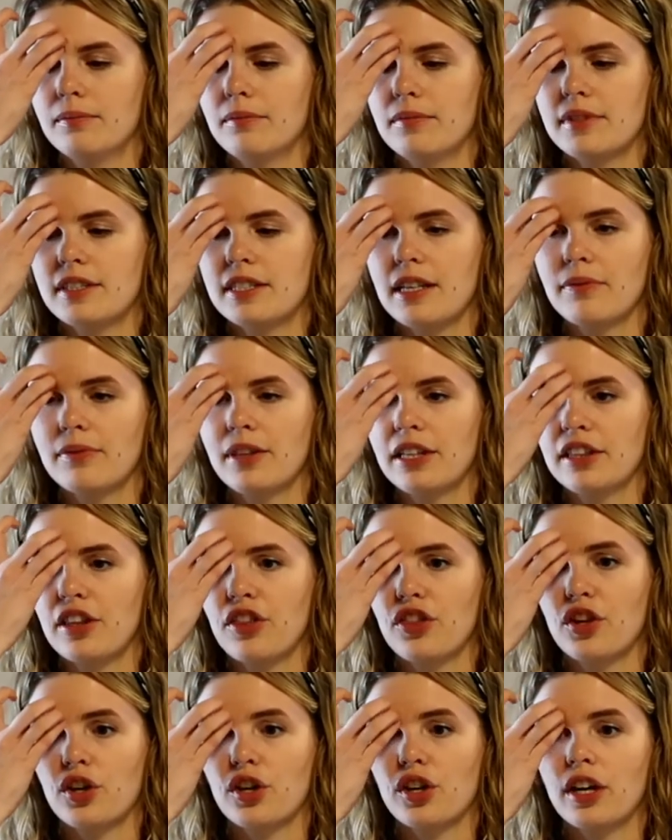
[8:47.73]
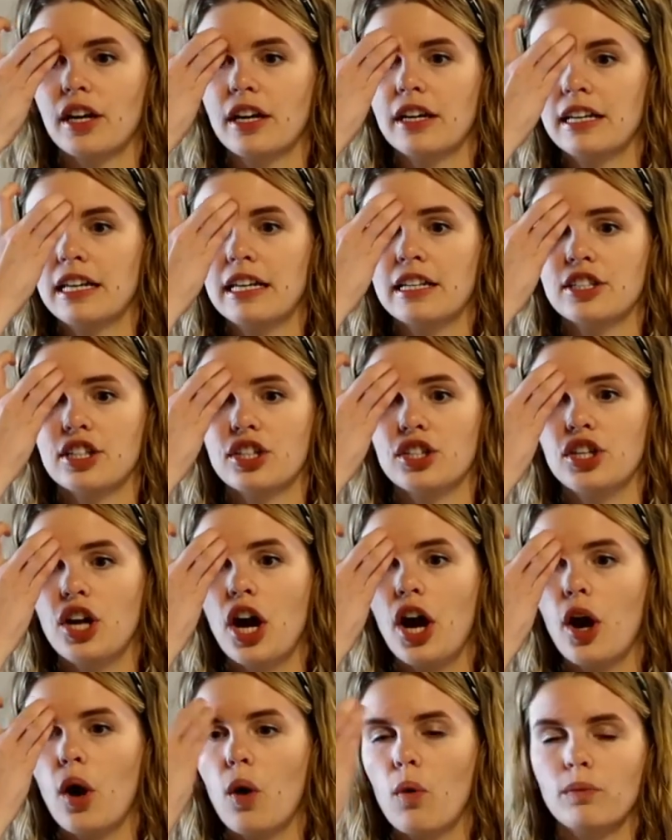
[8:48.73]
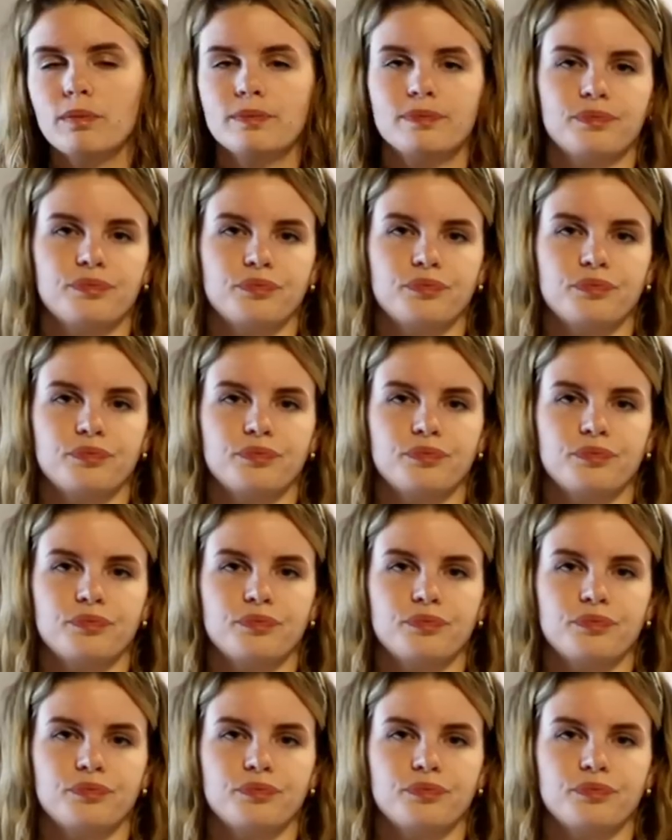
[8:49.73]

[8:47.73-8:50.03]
something that they're going to need to know,